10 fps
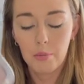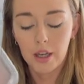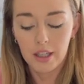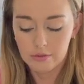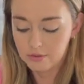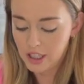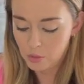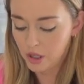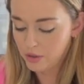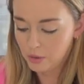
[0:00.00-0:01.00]
but it
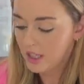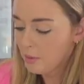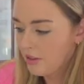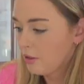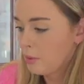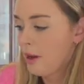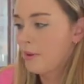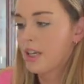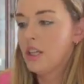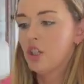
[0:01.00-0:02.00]
works really well for
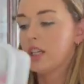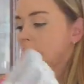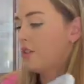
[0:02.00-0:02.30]
propagation.